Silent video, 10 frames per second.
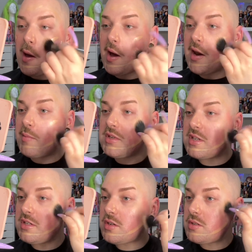And I'm just
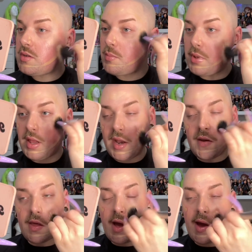going to start to
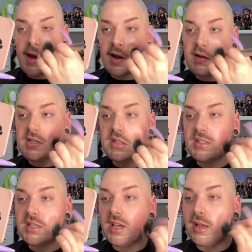blend that into the
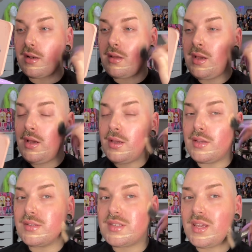skin.
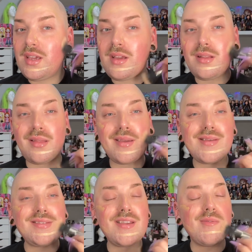You'll see, like
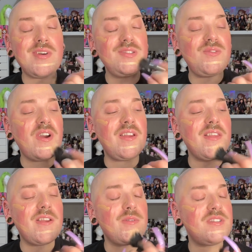I said, it was fine
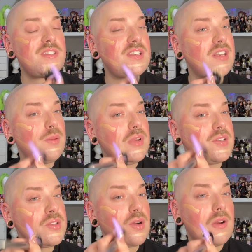that it was a teeny
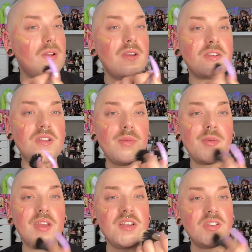bit dark on initial
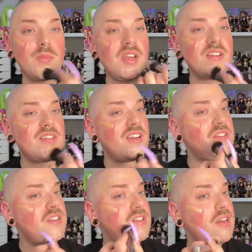application because it
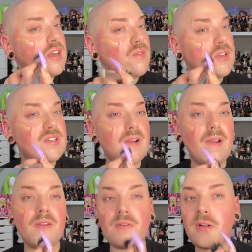is just going to give us that
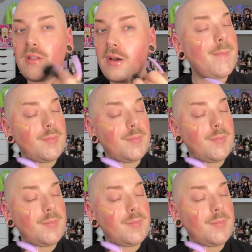kind of glow.